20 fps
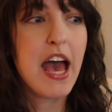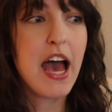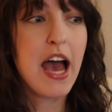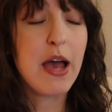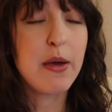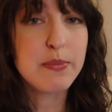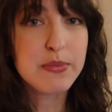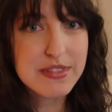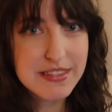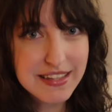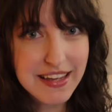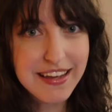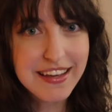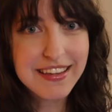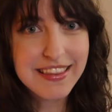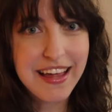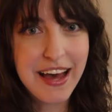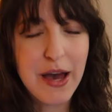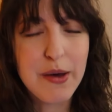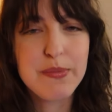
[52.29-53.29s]
I'm saying
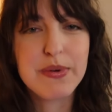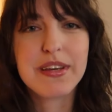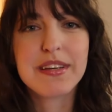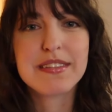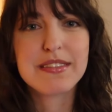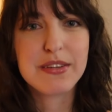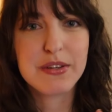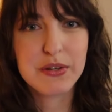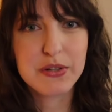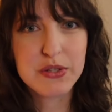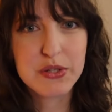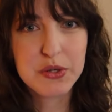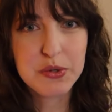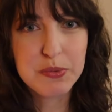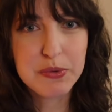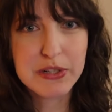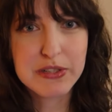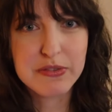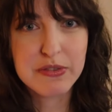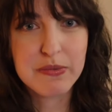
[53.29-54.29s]
that because there are two
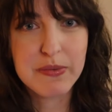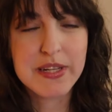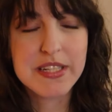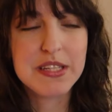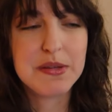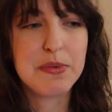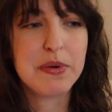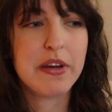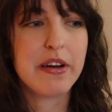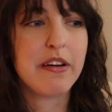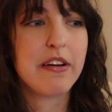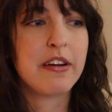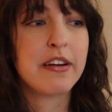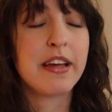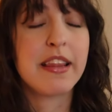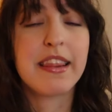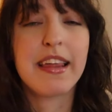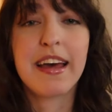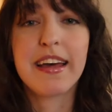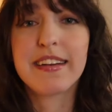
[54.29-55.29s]
books from my TBR
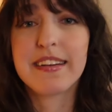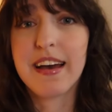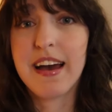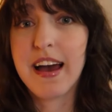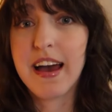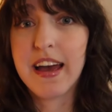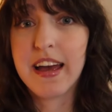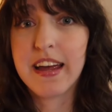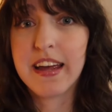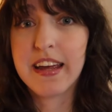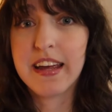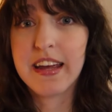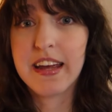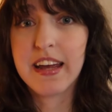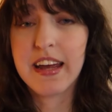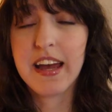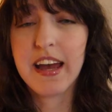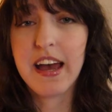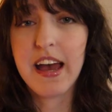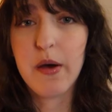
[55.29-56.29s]
that I
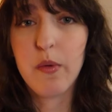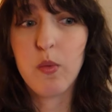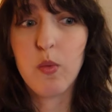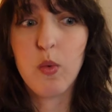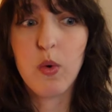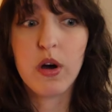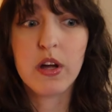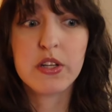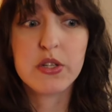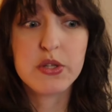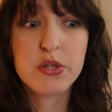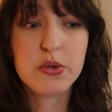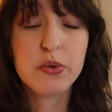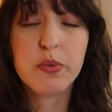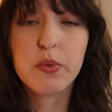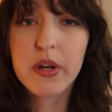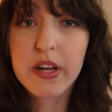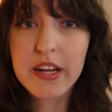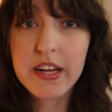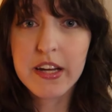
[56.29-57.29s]
want to
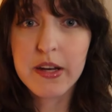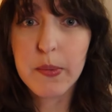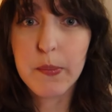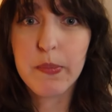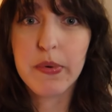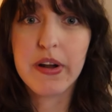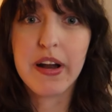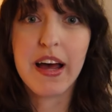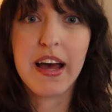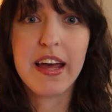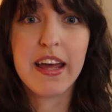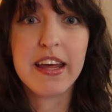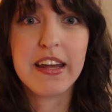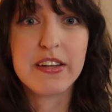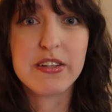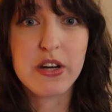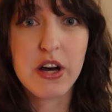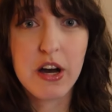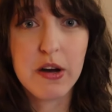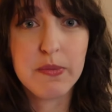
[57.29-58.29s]
read, but it
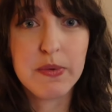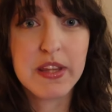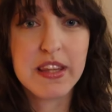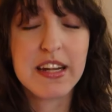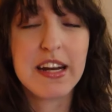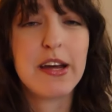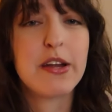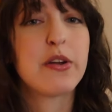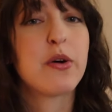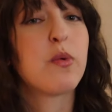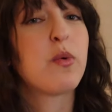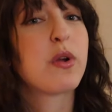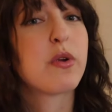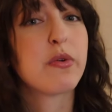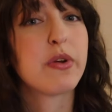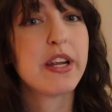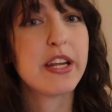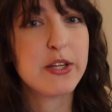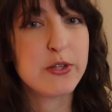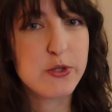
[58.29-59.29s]
taught me that I don't want to
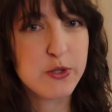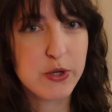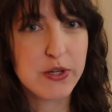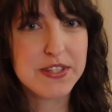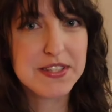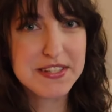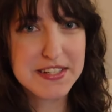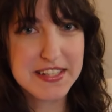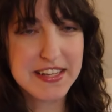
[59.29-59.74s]
read it just